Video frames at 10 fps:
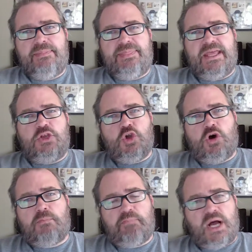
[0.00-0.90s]
They're
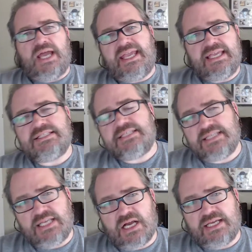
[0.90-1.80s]
not buying into
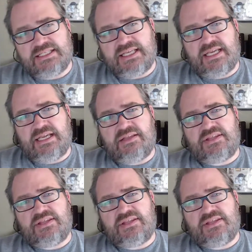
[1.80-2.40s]
the idea.